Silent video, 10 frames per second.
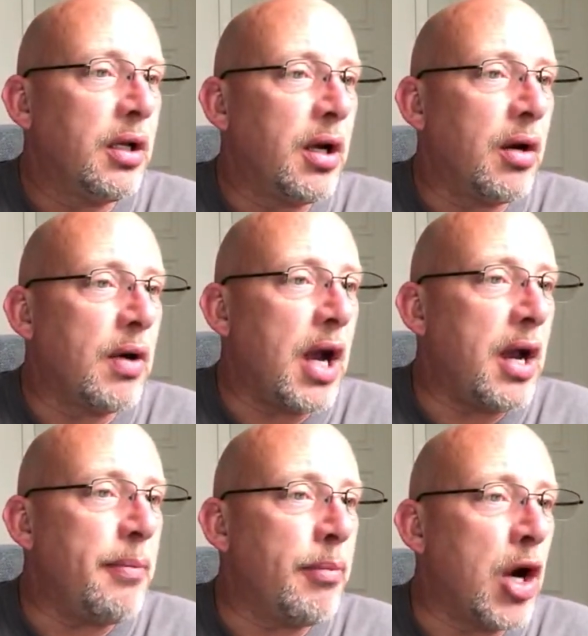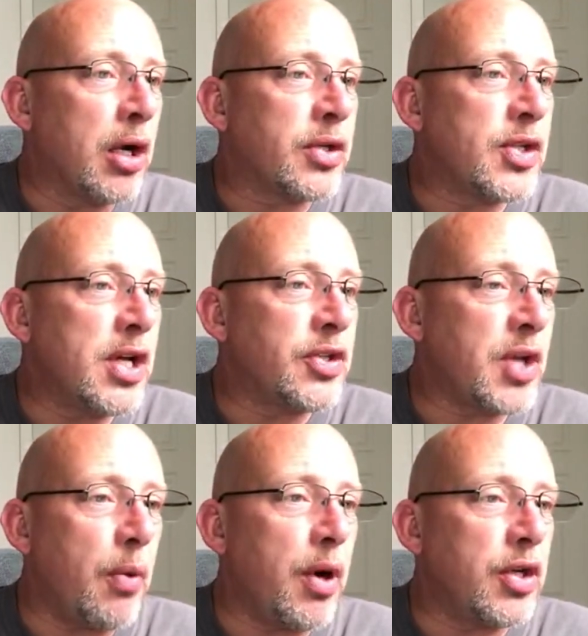All right, Mark says,
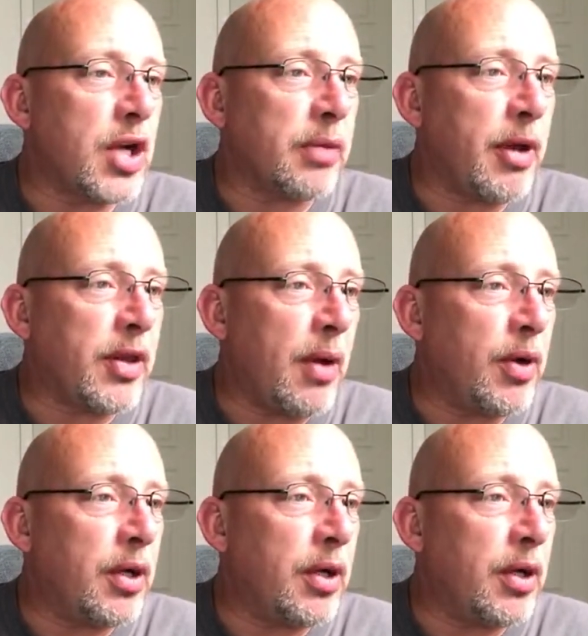oh, we already talked about that one.